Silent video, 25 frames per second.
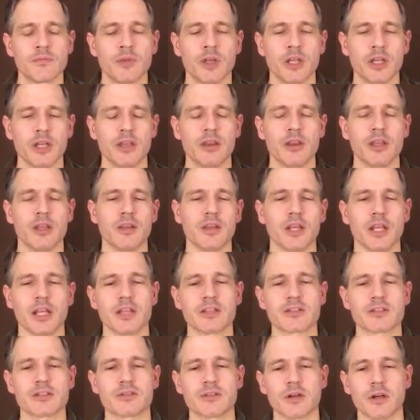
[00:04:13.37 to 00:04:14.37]
Anything that
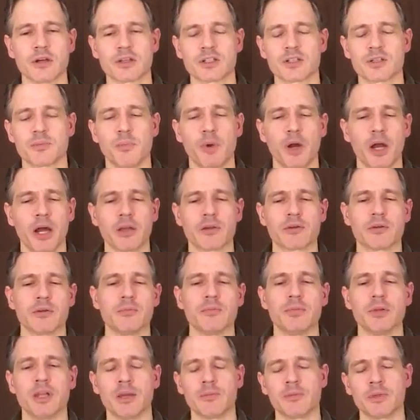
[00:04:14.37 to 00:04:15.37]
has a dark spot or a
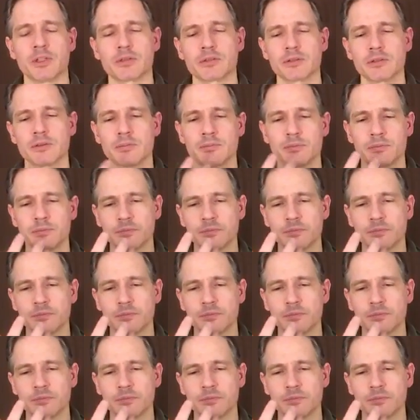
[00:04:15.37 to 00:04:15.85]
blemish.